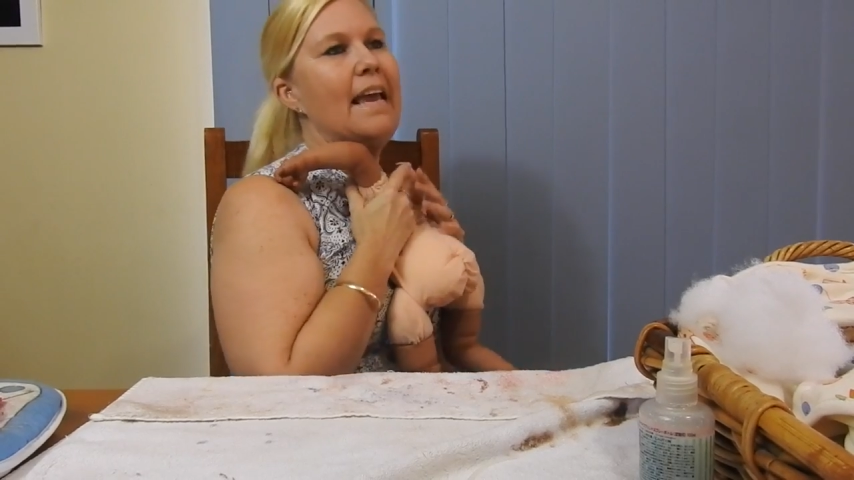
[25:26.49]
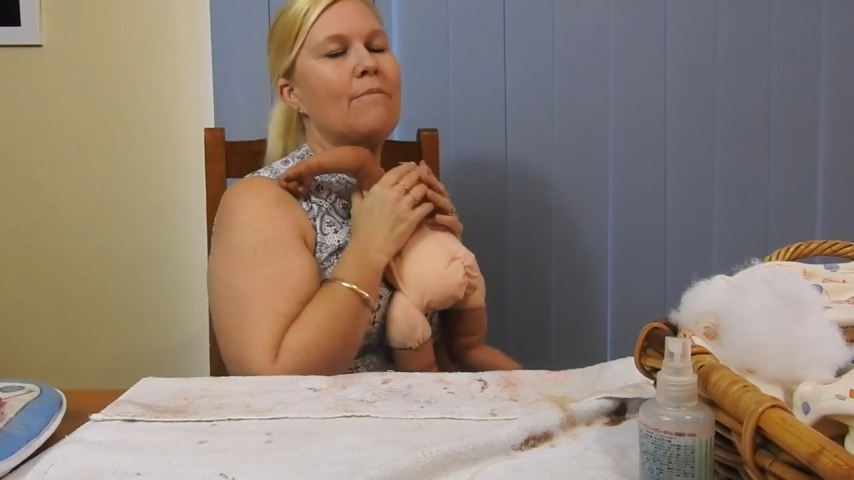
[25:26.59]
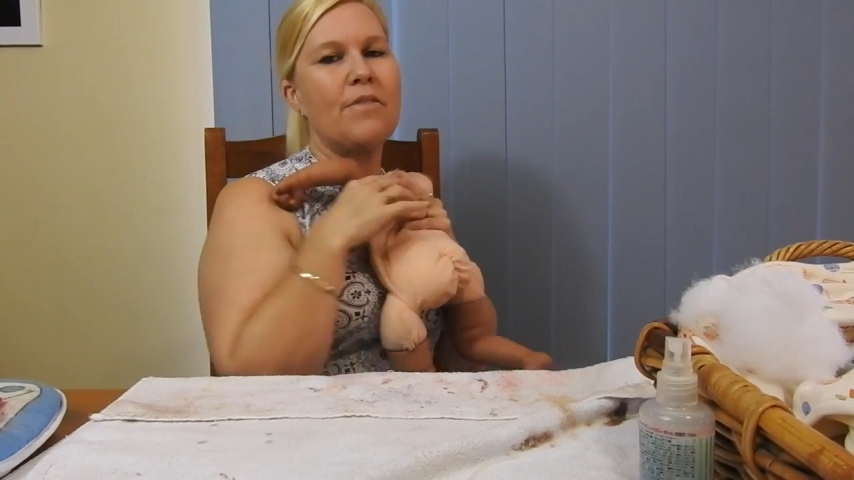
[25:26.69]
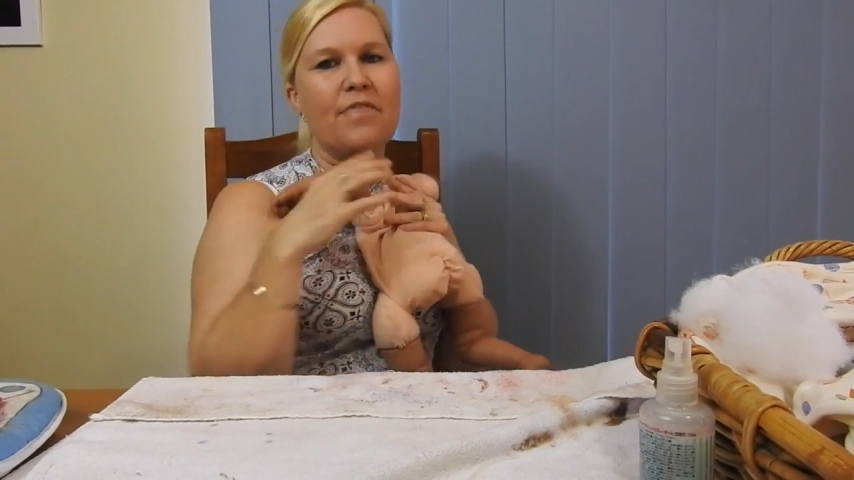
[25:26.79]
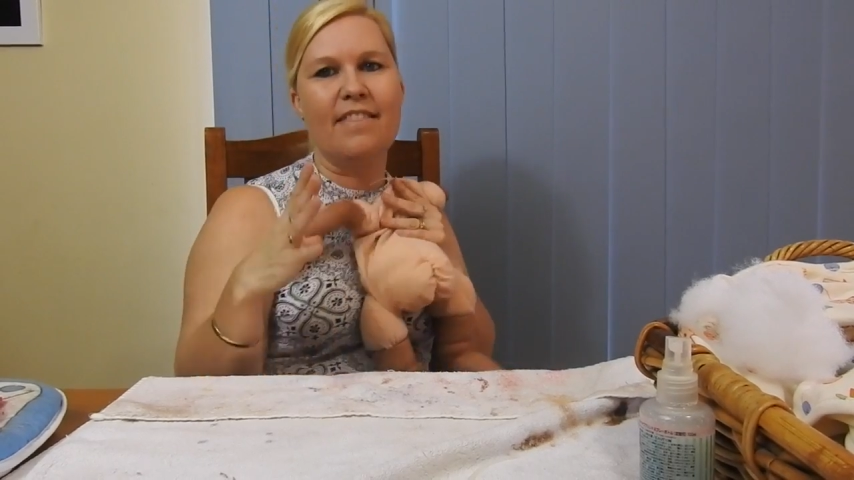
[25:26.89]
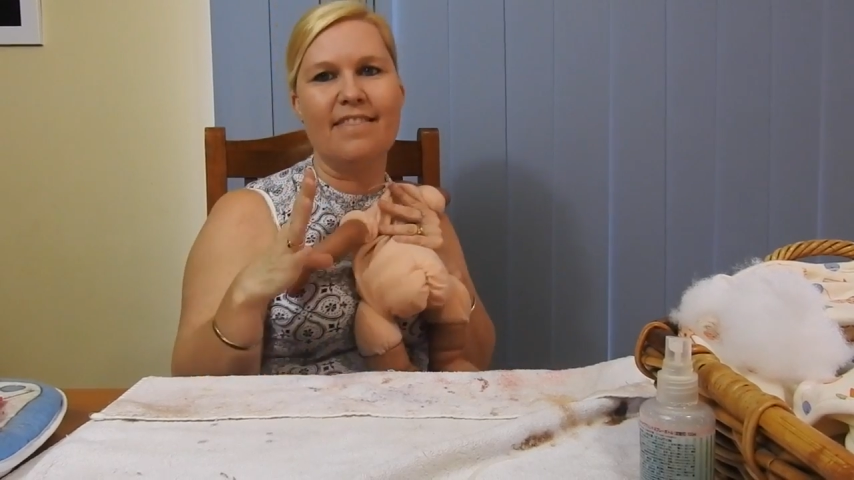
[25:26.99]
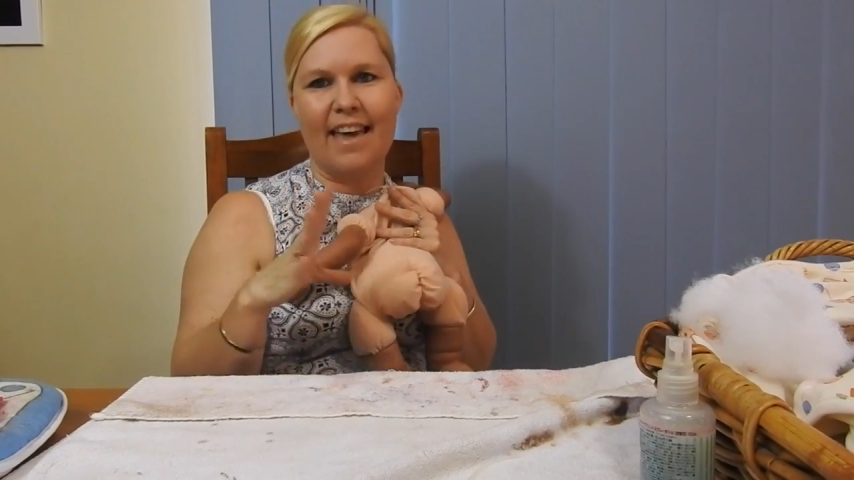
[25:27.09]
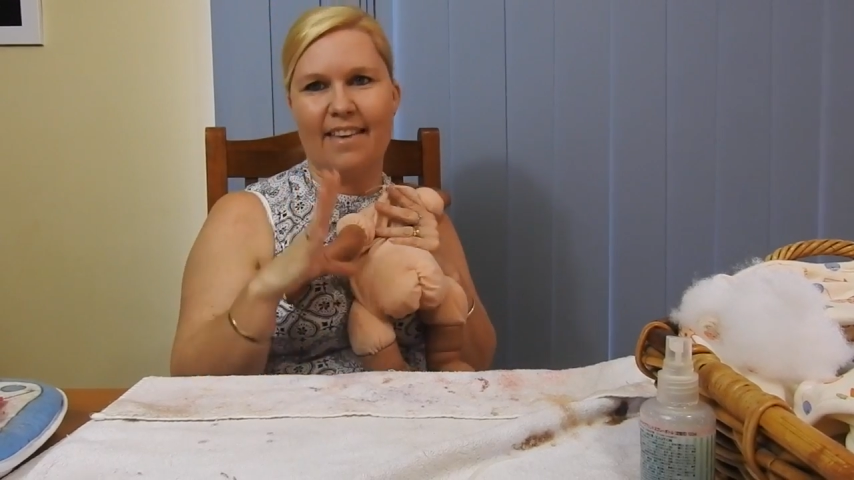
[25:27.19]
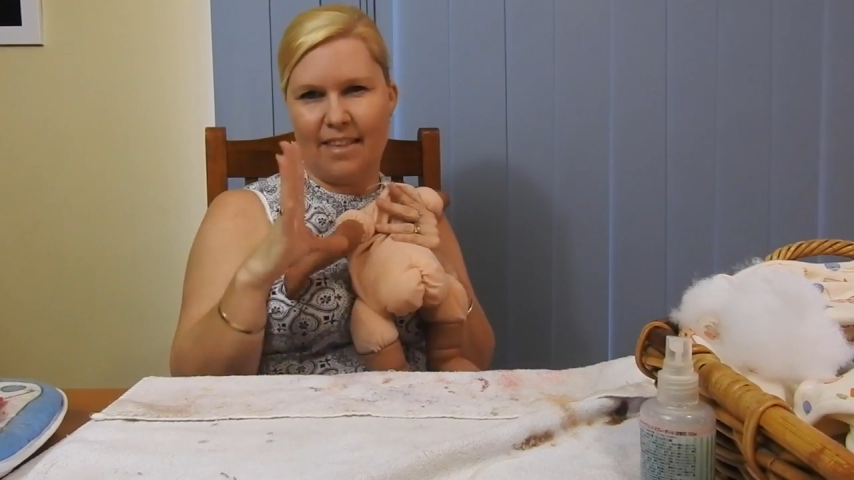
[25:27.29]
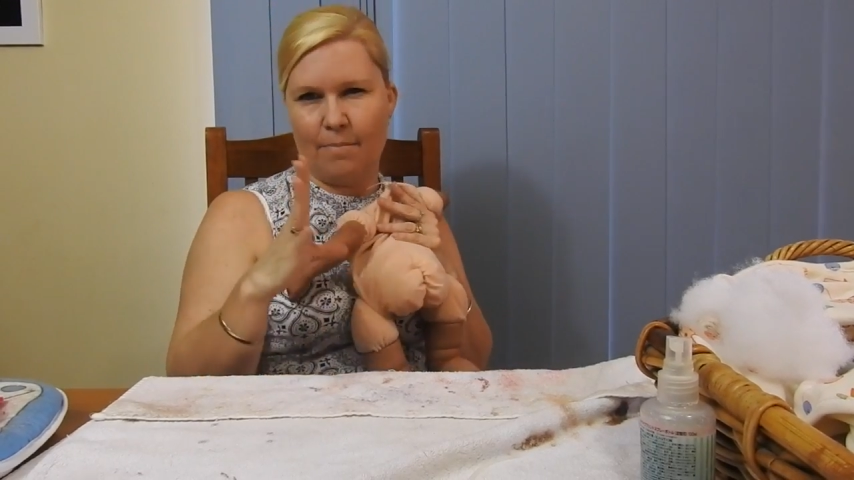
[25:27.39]
within
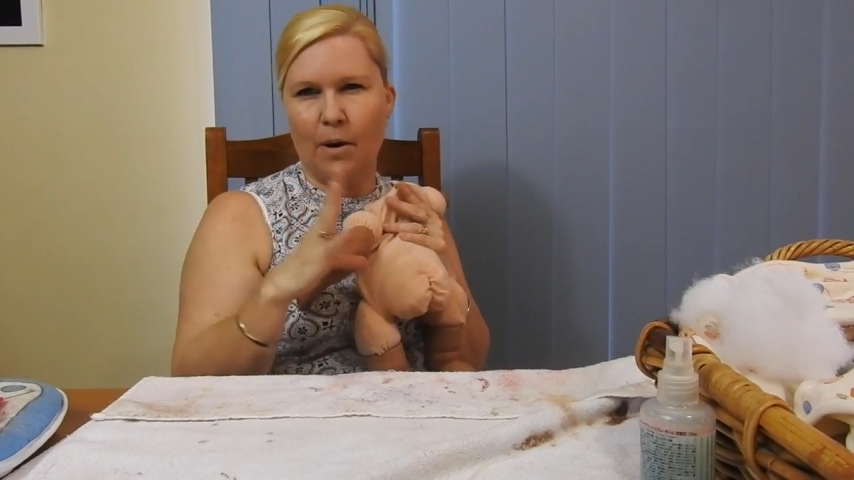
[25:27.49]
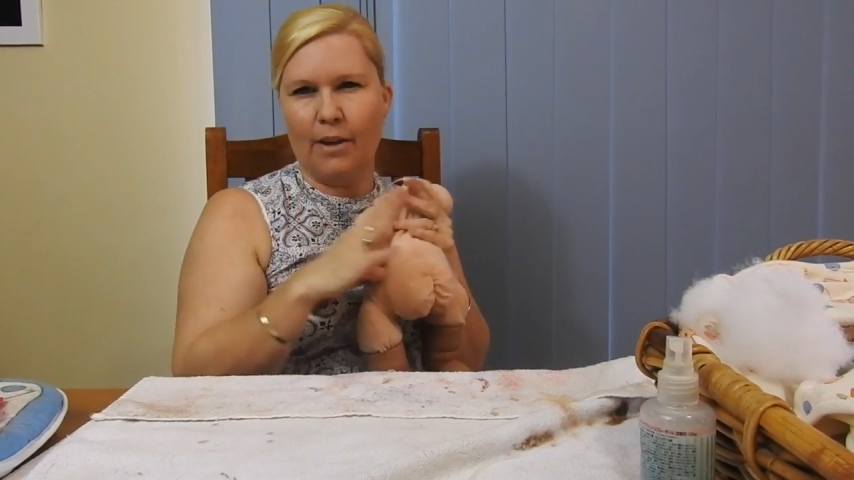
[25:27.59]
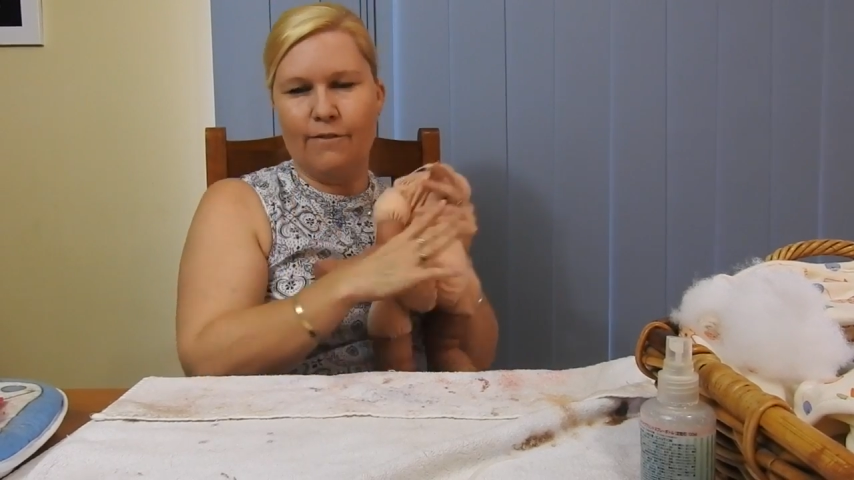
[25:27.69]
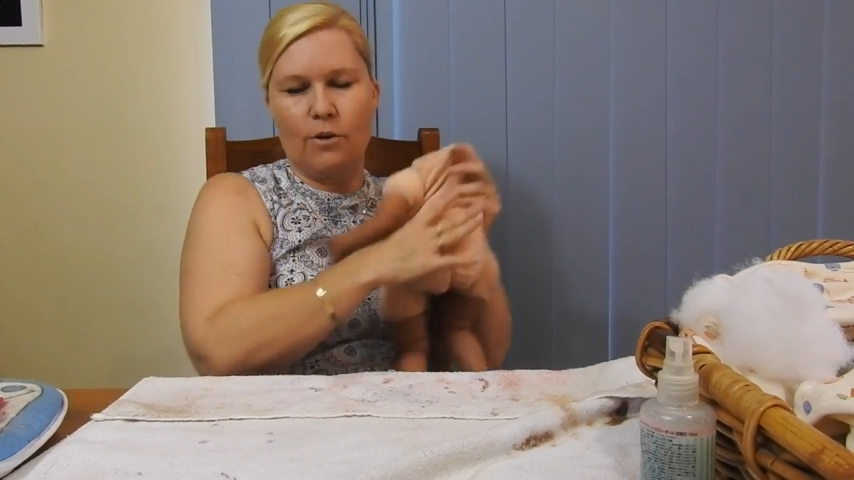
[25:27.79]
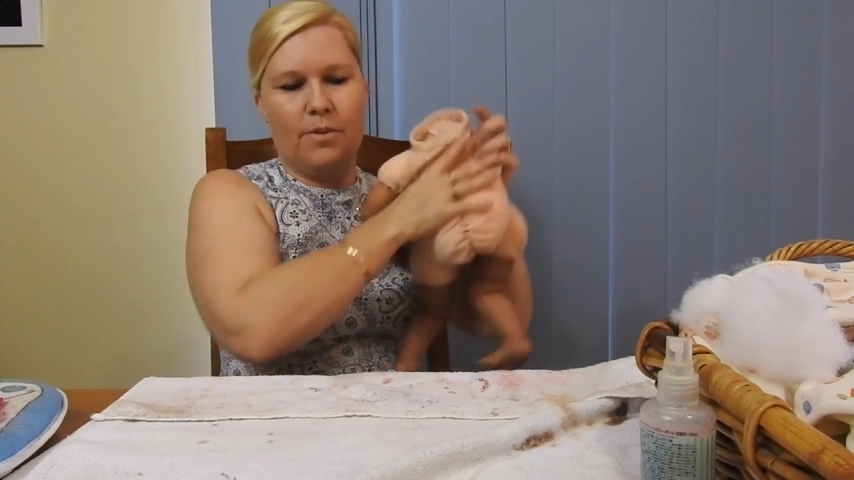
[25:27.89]
there, the polyfill